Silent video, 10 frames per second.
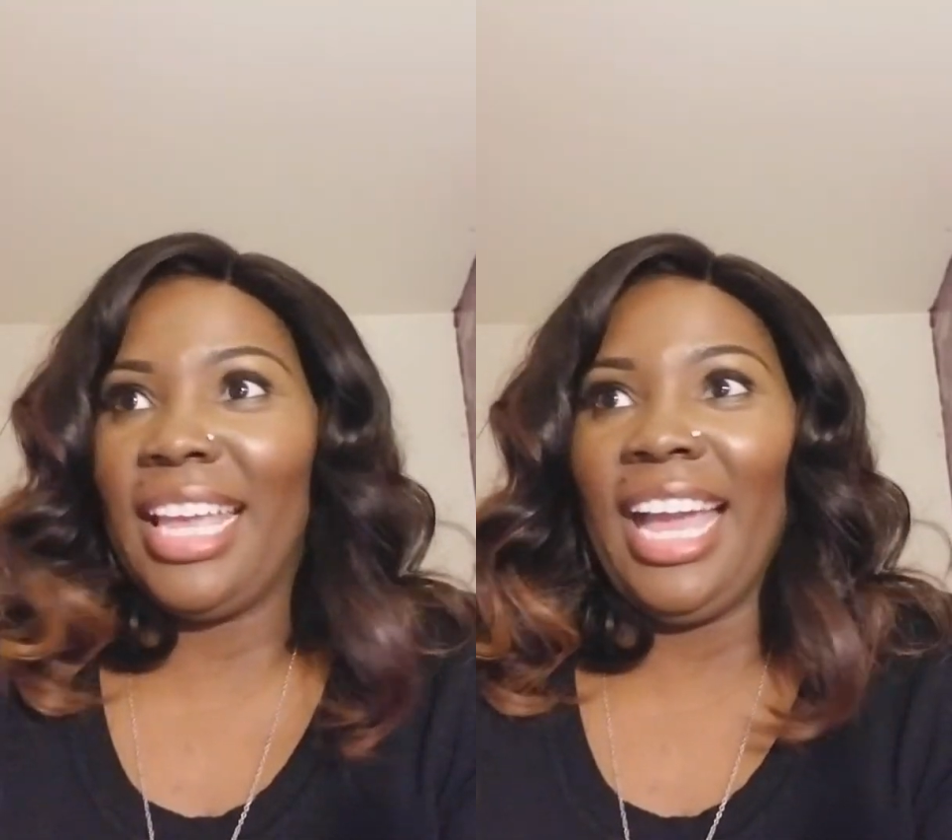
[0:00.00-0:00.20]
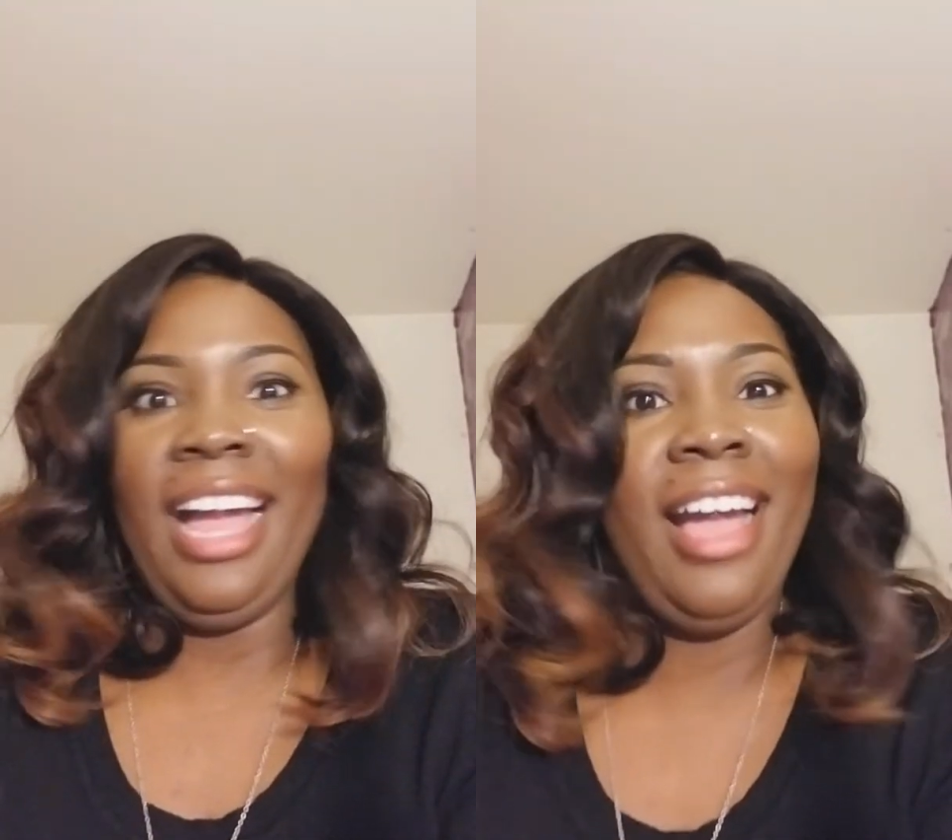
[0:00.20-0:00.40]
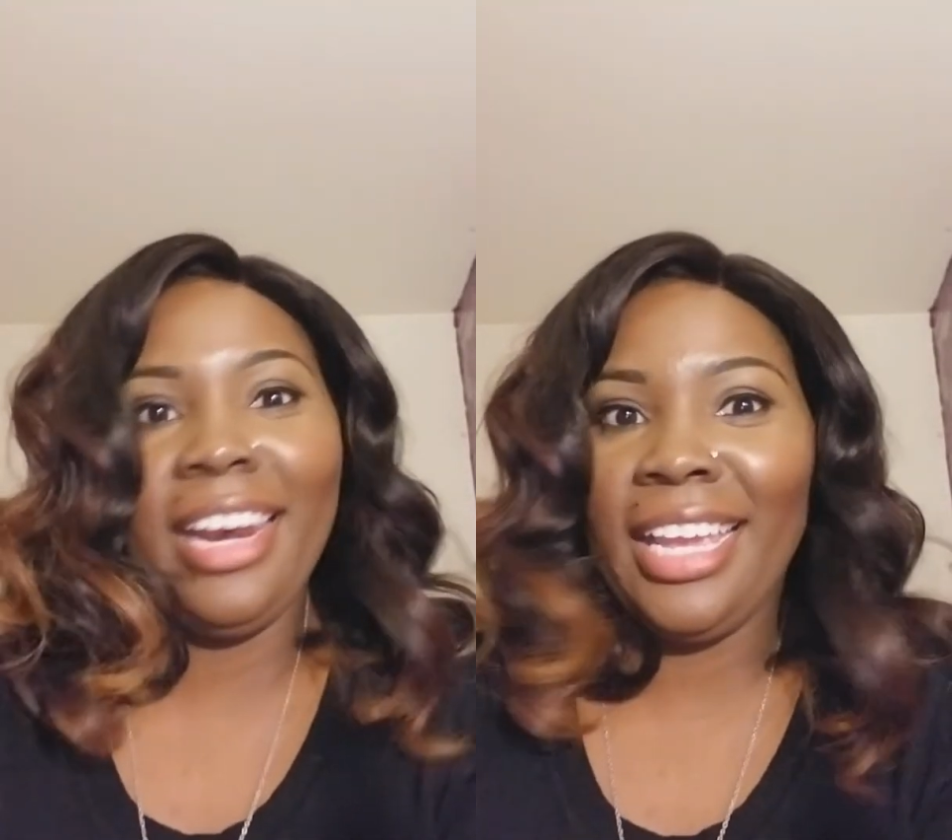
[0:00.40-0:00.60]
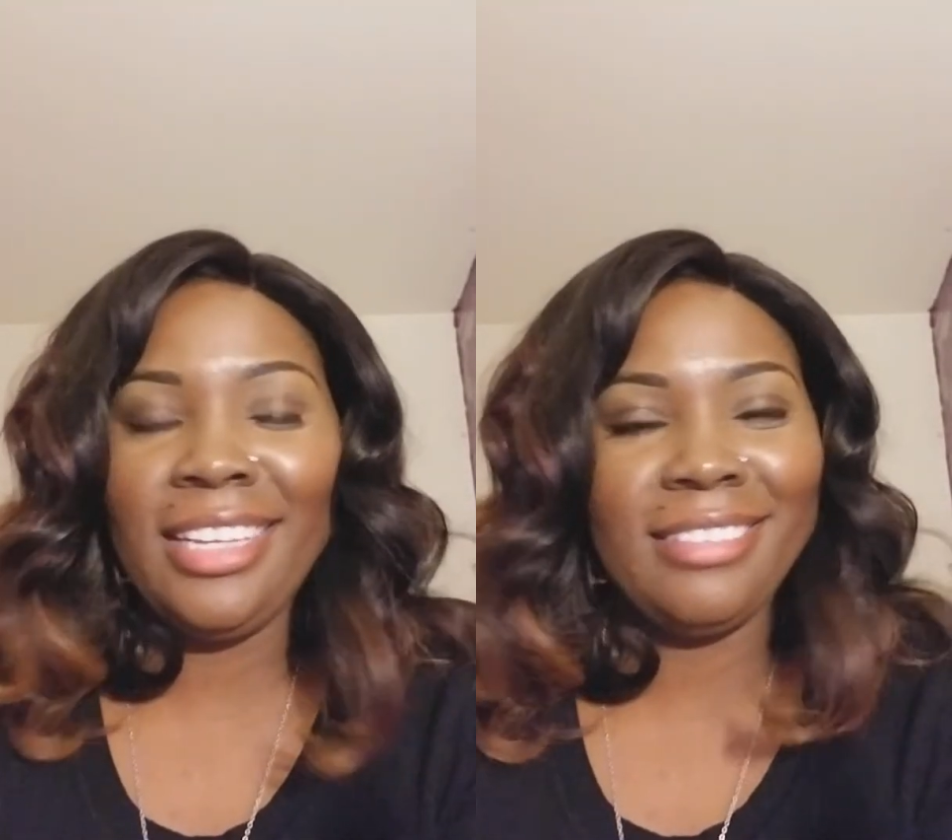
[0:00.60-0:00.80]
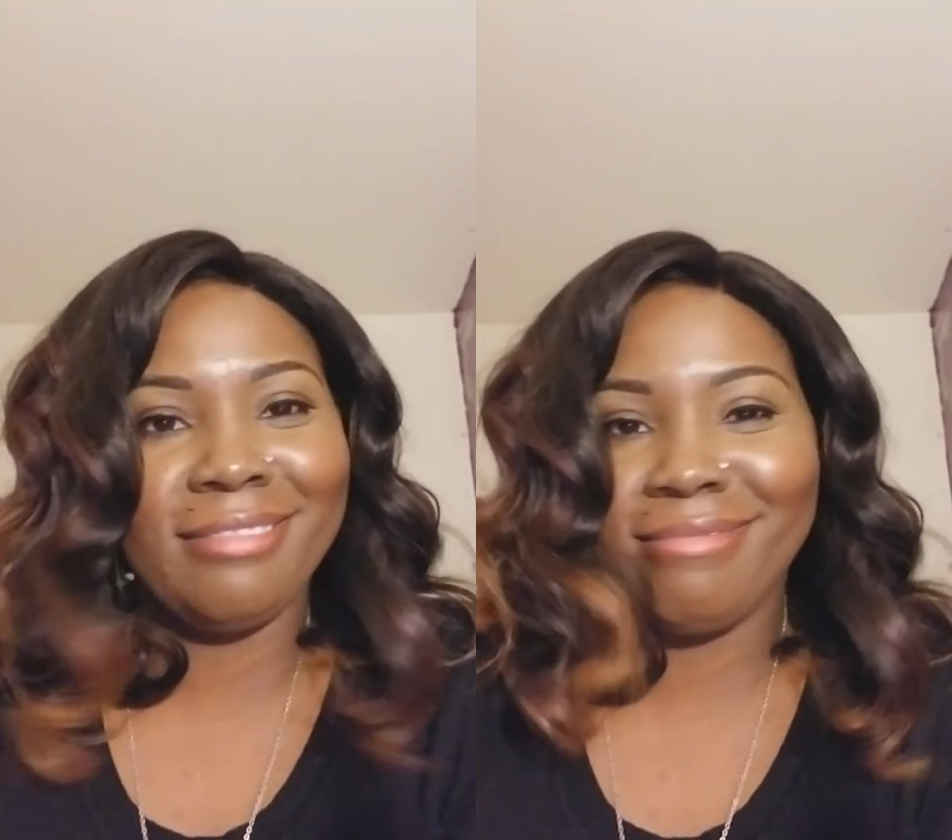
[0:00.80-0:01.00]

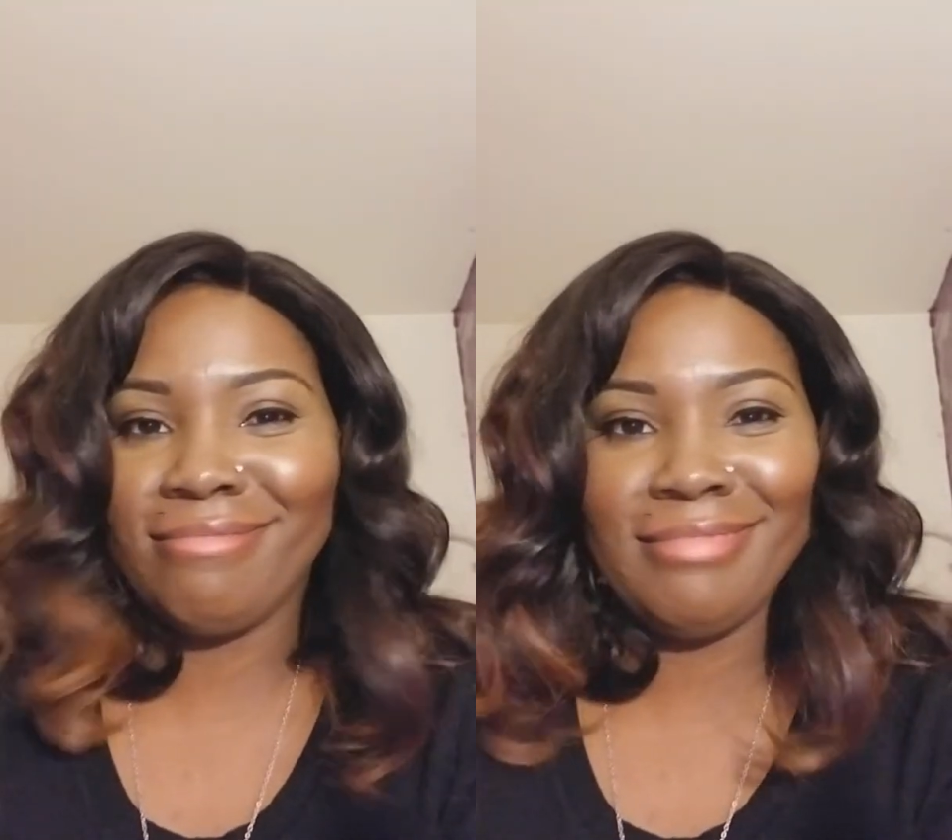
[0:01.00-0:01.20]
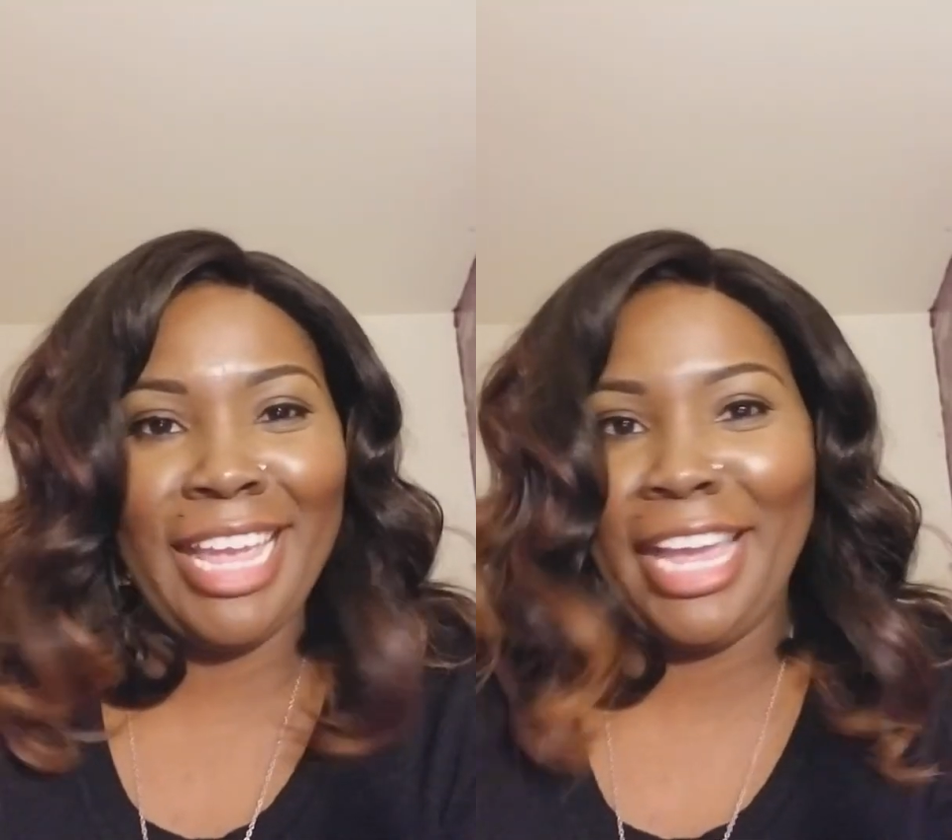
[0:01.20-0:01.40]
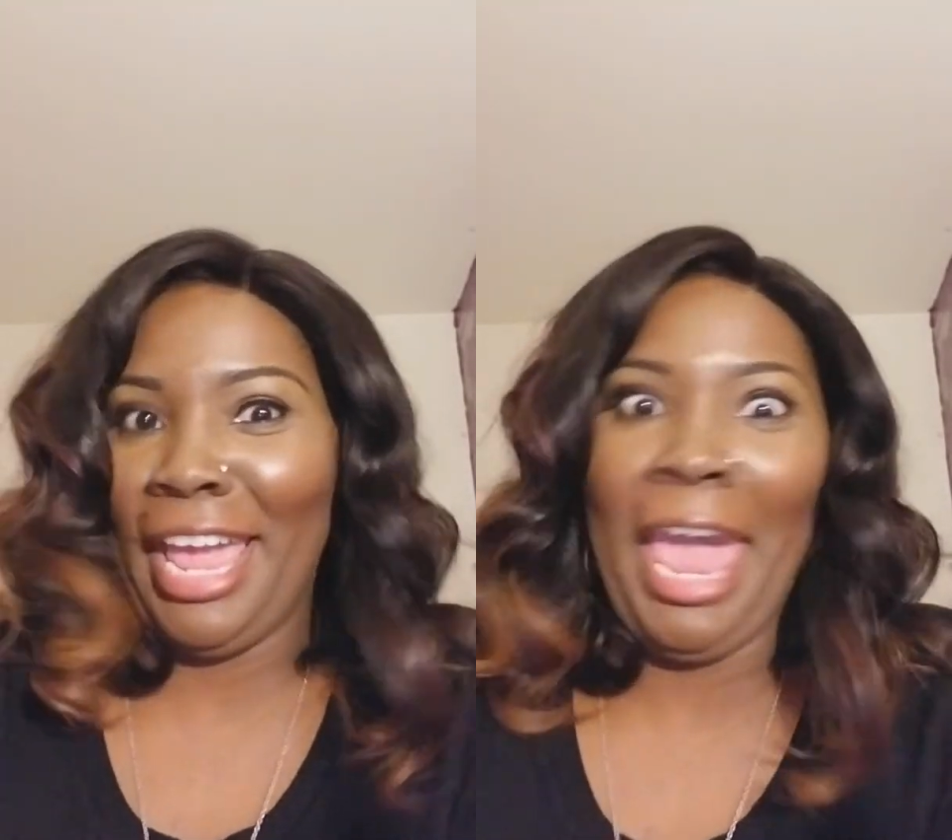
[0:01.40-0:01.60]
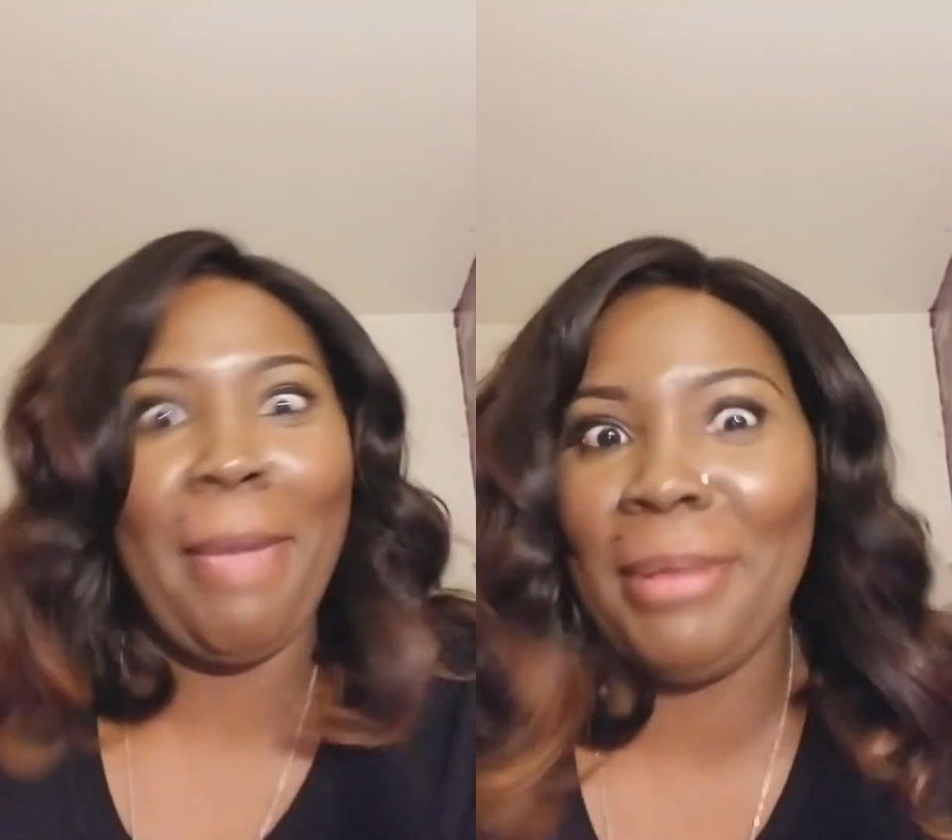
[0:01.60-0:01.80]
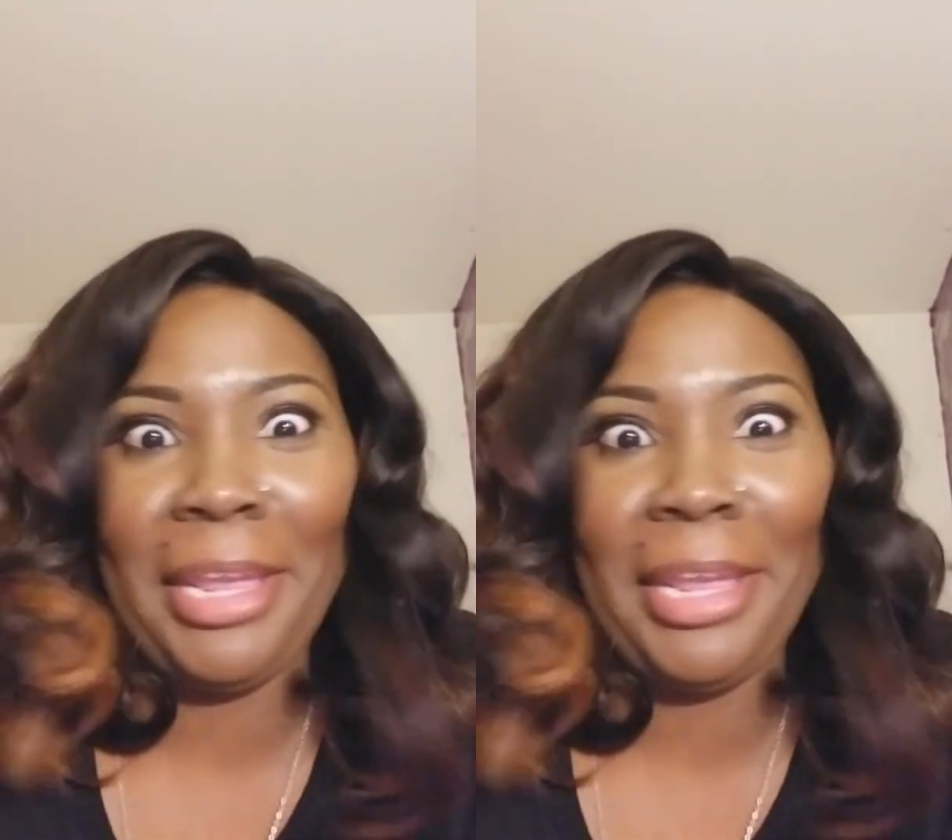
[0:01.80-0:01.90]
honey, it could happen